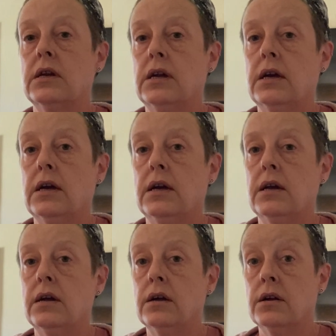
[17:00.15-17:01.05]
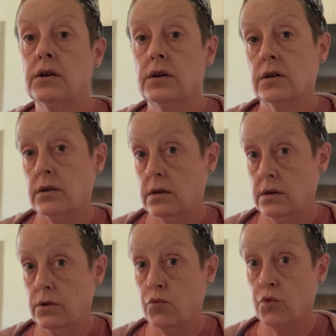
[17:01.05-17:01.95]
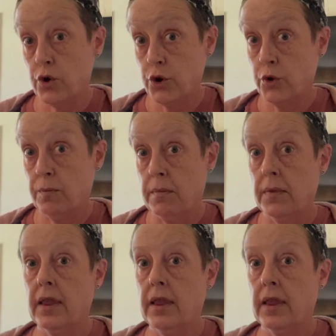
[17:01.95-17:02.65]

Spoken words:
need room?